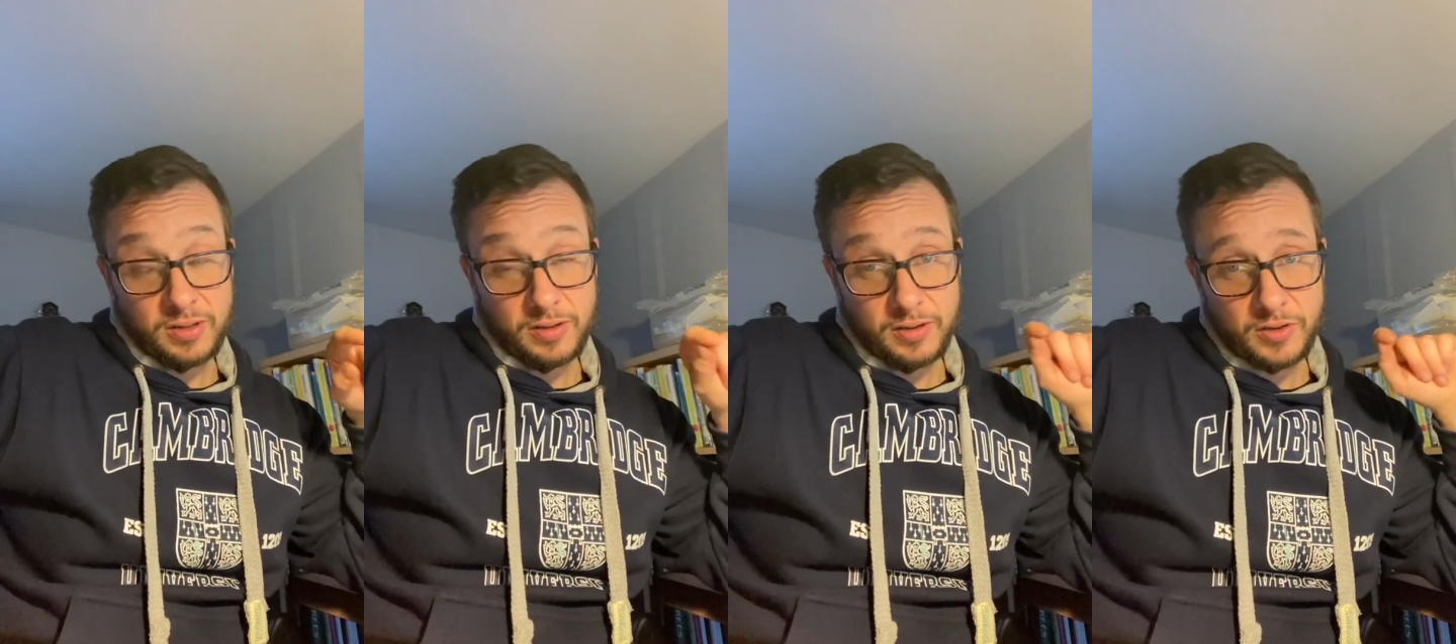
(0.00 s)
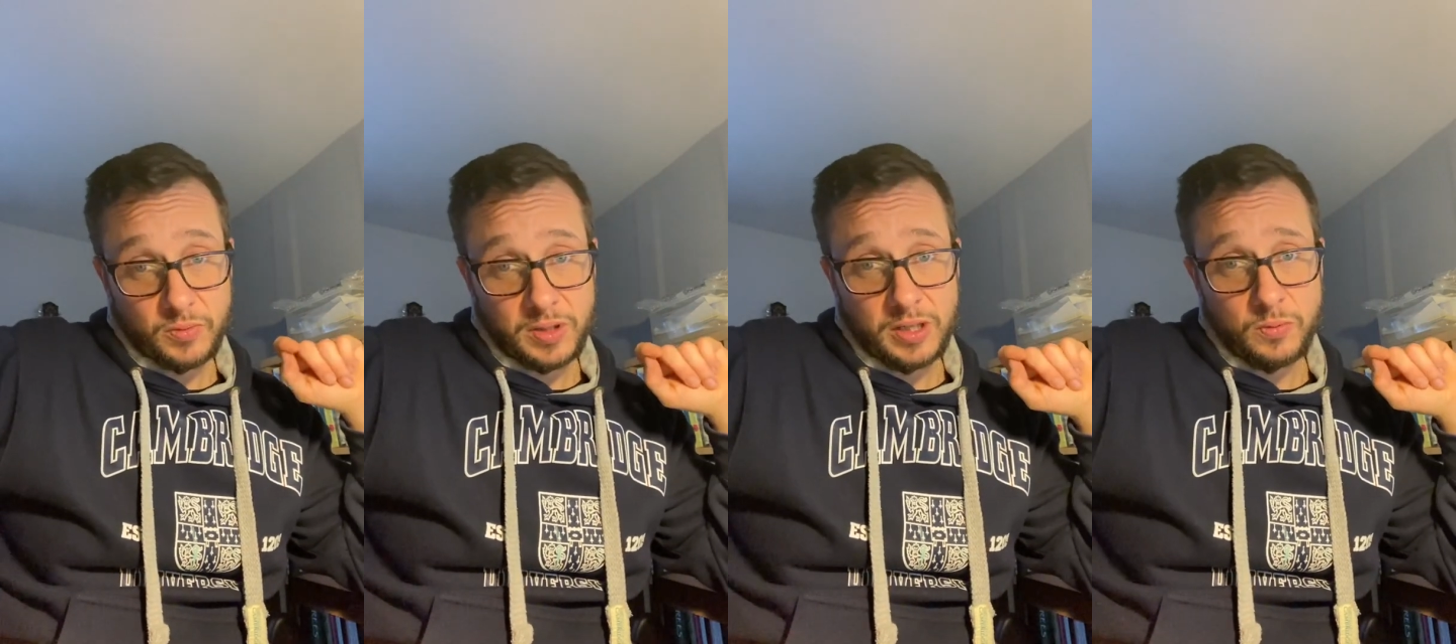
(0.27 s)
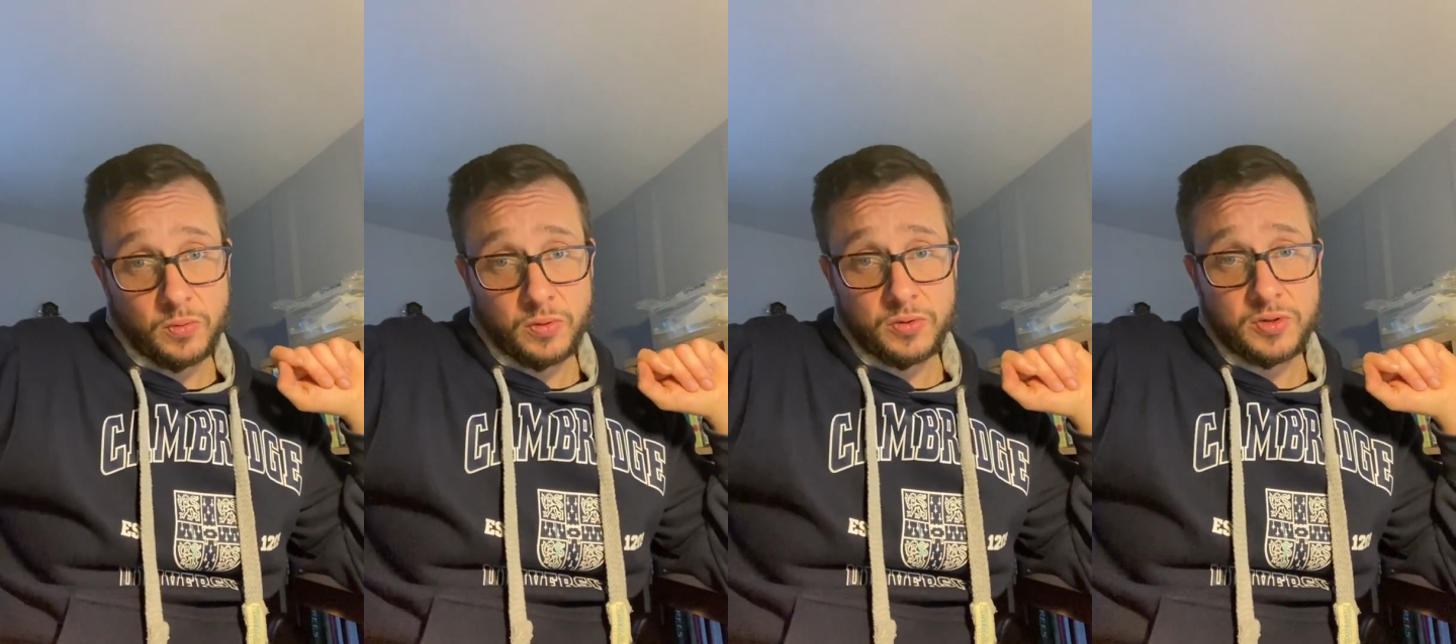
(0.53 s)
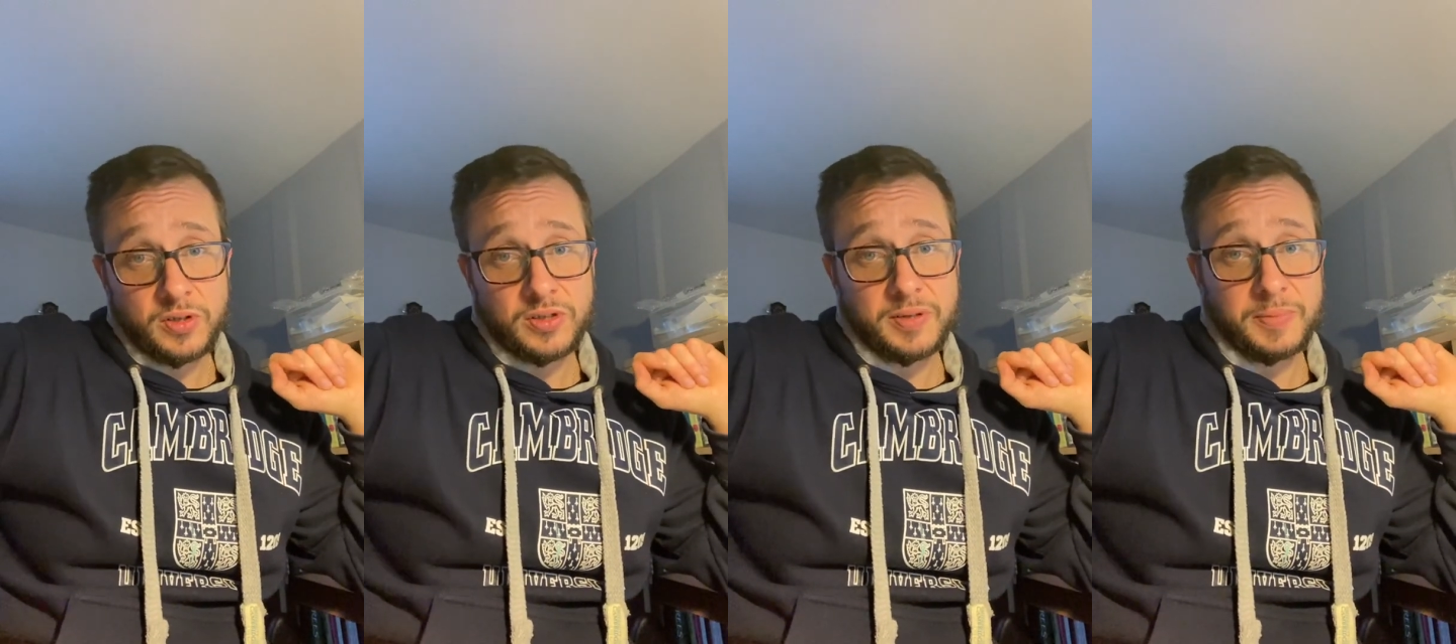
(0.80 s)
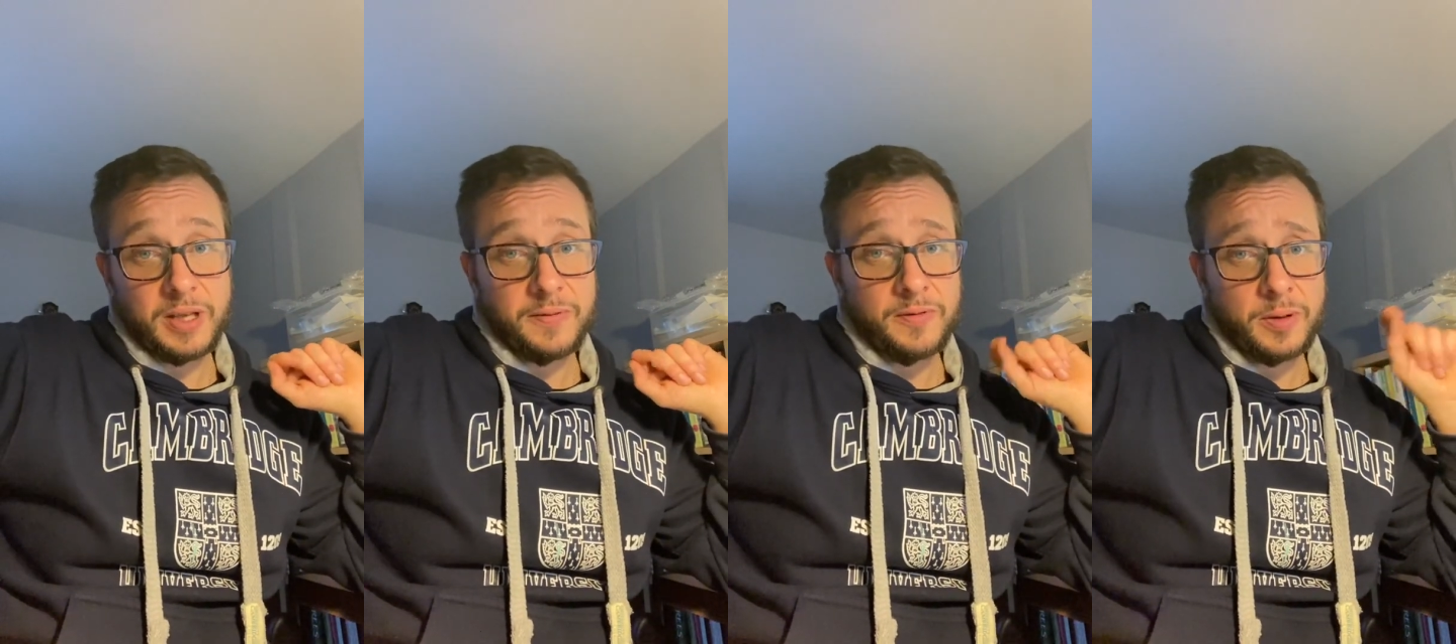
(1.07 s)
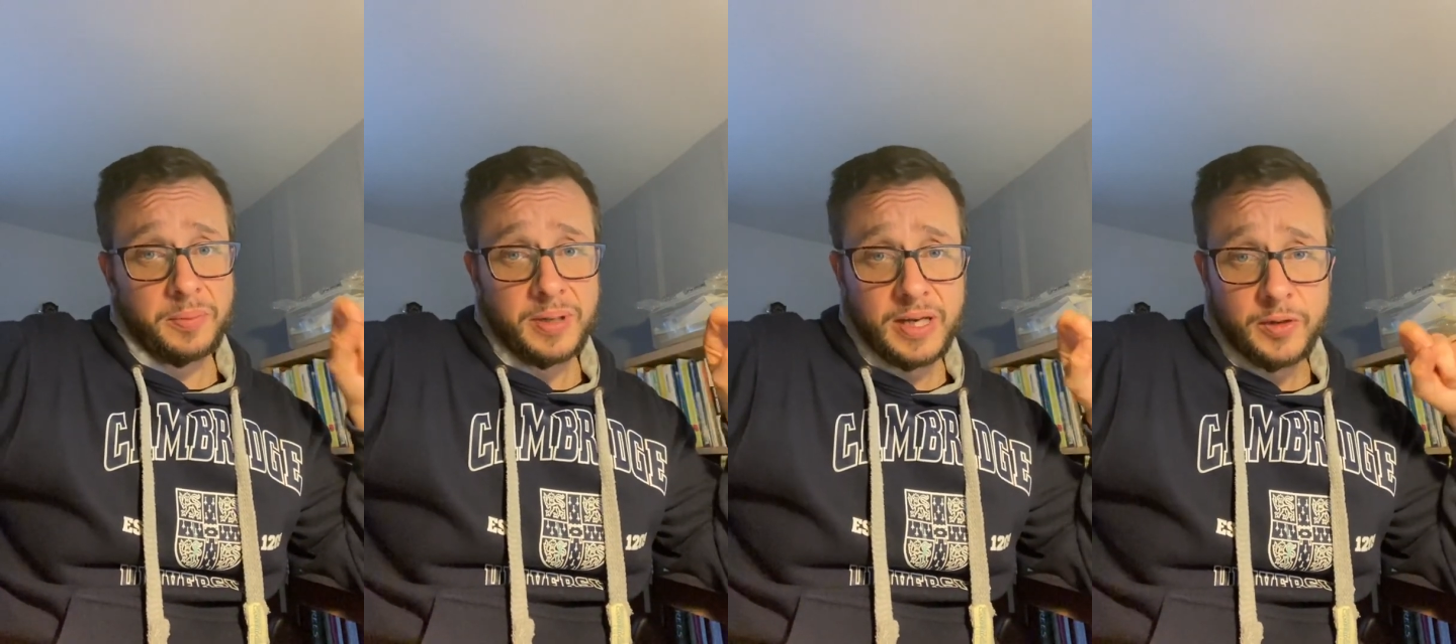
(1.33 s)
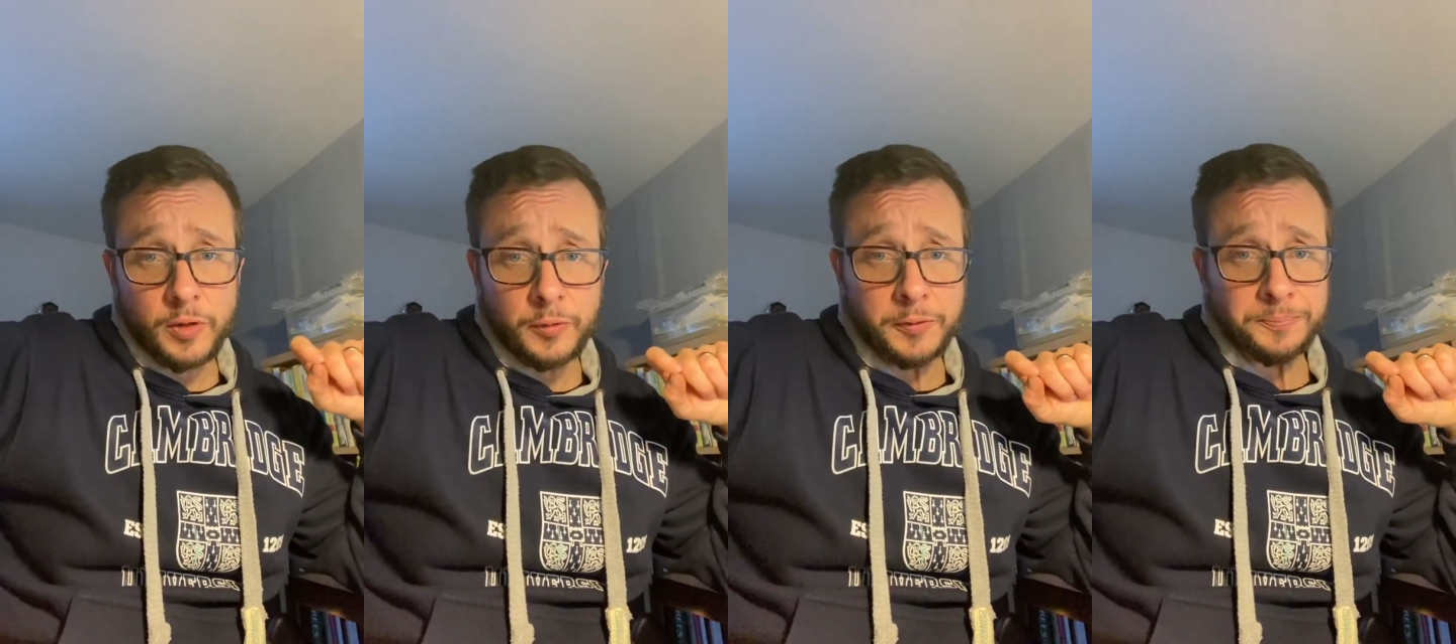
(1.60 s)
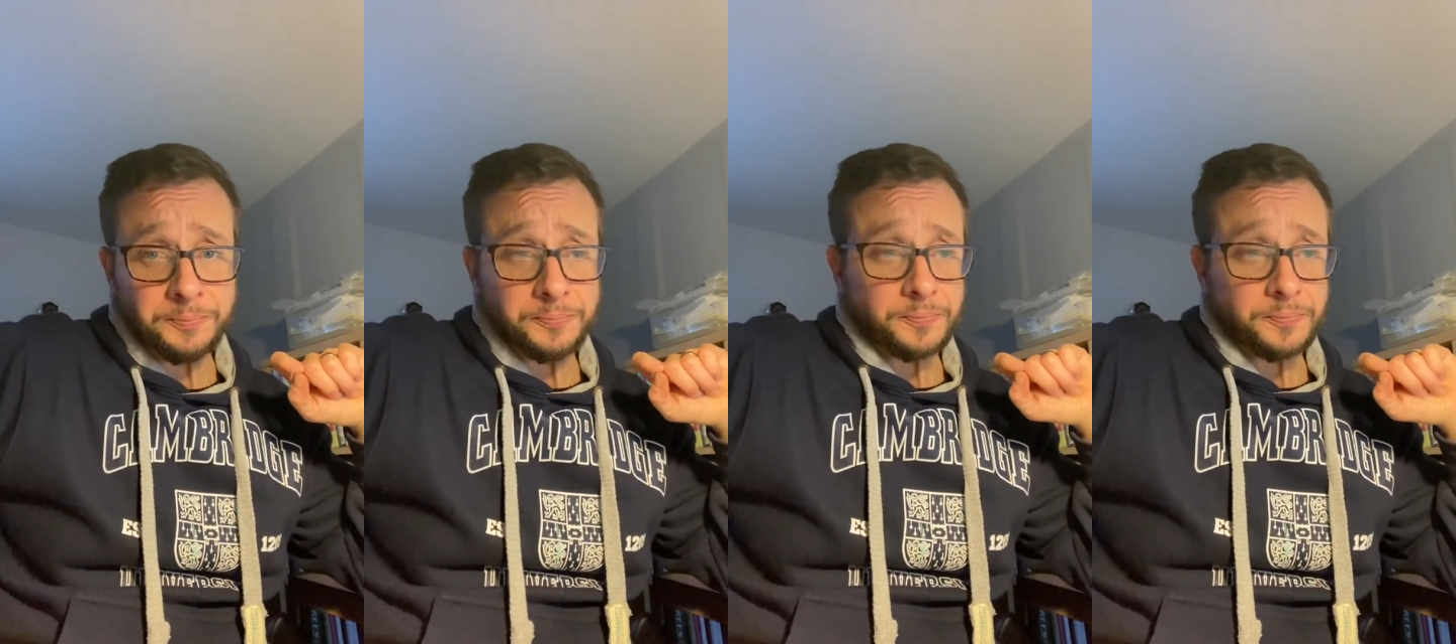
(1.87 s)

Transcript: last week was something I'm very proud of,